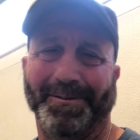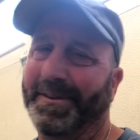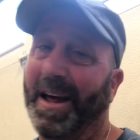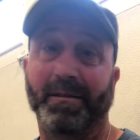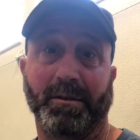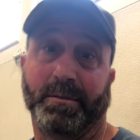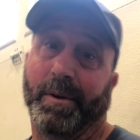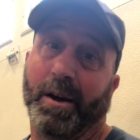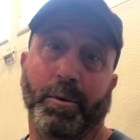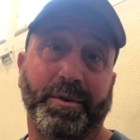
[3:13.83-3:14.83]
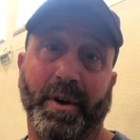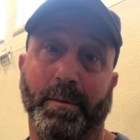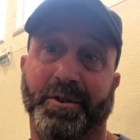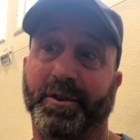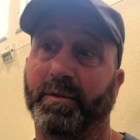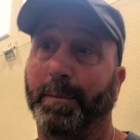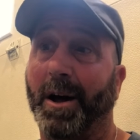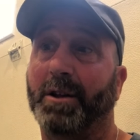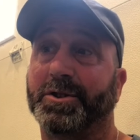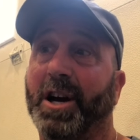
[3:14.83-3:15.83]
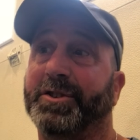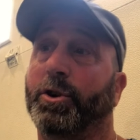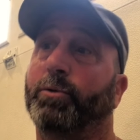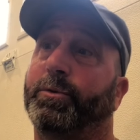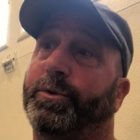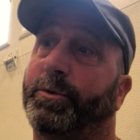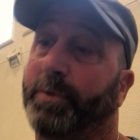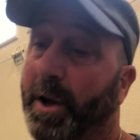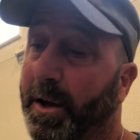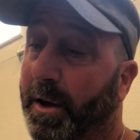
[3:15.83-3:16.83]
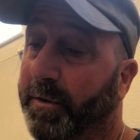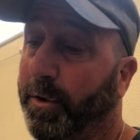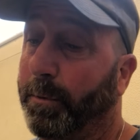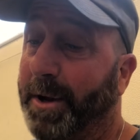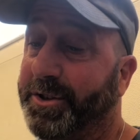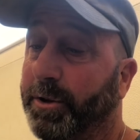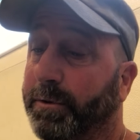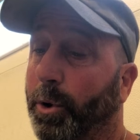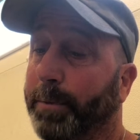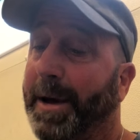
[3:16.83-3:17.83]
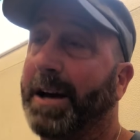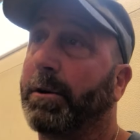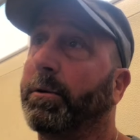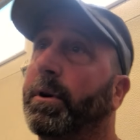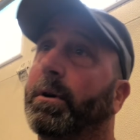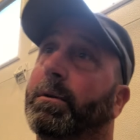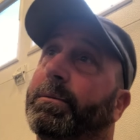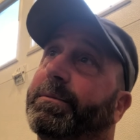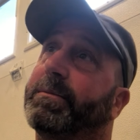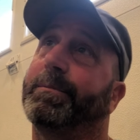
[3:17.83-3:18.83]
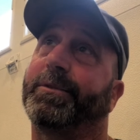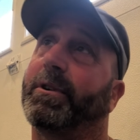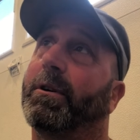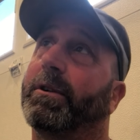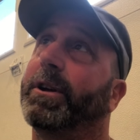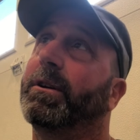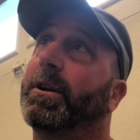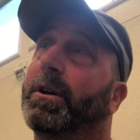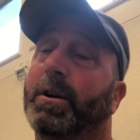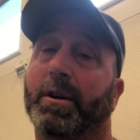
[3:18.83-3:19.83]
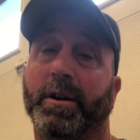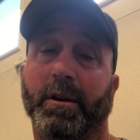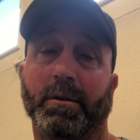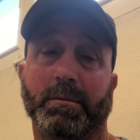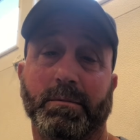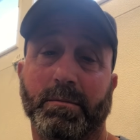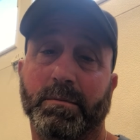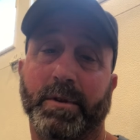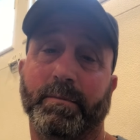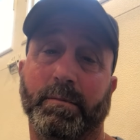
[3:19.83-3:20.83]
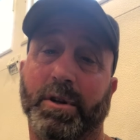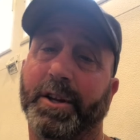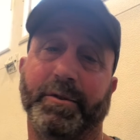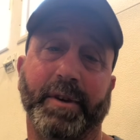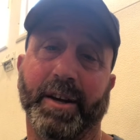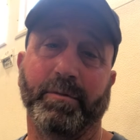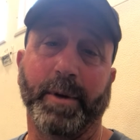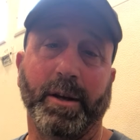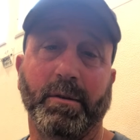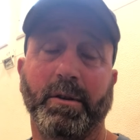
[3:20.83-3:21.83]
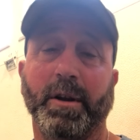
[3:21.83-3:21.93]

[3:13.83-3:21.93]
Never. I always found myself apologizing. I always found myself going back on, oh, I'm sorry. Please forgive me.